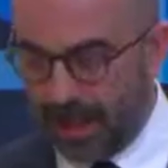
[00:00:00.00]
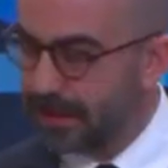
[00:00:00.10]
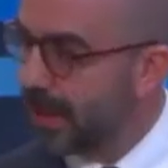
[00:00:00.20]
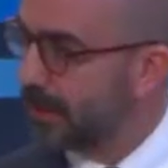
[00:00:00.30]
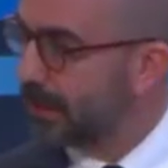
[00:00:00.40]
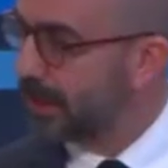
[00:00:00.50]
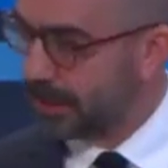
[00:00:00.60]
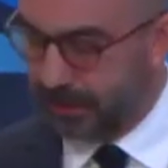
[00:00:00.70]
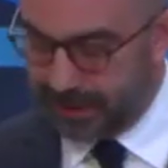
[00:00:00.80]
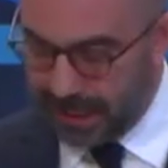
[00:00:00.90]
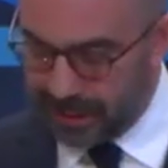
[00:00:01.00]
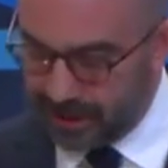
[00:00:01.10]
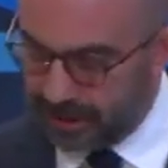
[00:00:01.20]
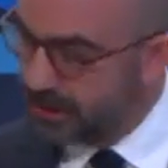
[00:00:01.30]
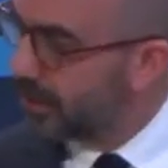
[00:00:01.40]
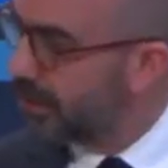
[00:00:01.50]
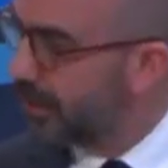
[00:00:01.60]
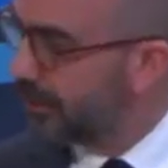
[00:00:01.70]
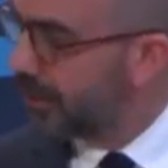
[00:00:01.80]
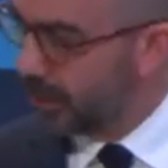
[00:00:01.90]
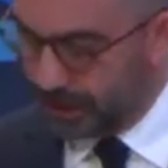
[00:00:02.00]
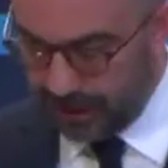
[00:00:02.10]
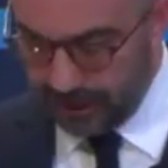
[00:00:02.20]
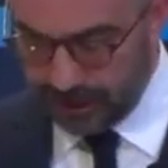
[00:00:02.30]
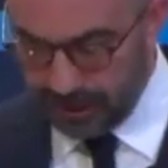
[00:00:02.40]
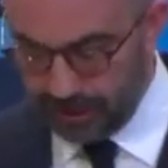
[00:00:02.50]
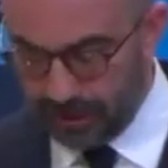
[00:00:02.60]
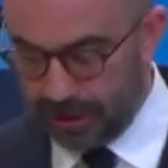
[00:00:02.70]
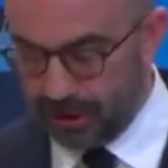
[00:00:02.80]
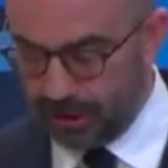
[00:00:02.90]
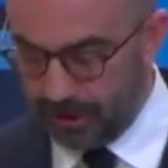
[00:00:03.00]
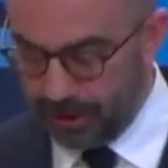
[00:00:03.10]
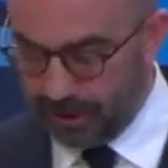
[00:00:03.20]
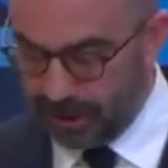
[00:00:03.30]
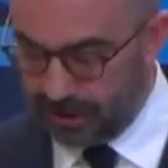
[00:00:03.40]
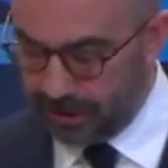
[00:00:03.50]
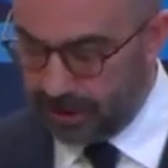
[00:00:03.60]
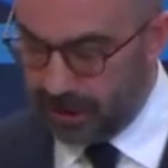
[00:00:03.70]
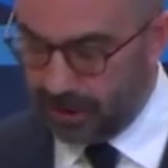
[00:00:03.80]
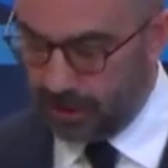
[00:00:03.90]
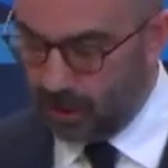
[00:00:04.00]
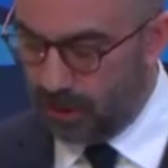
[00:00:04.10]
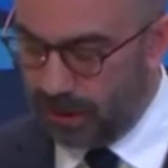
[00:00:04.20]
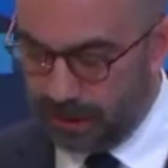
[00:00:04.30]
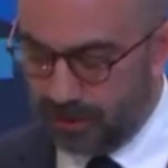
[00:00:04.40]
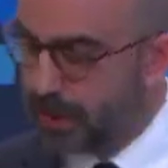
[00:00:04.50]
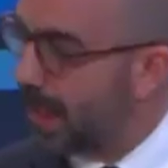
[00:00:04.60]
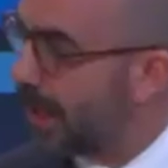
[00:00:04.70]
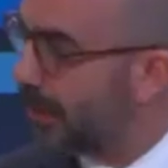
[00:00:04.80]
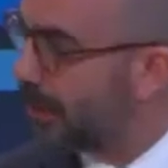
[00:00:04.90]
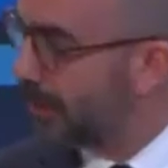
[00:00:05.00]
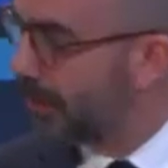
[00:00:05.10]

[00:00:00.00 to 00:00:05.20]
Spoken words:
I thank Minister Sajjan for your leadership and your commitment to what we do now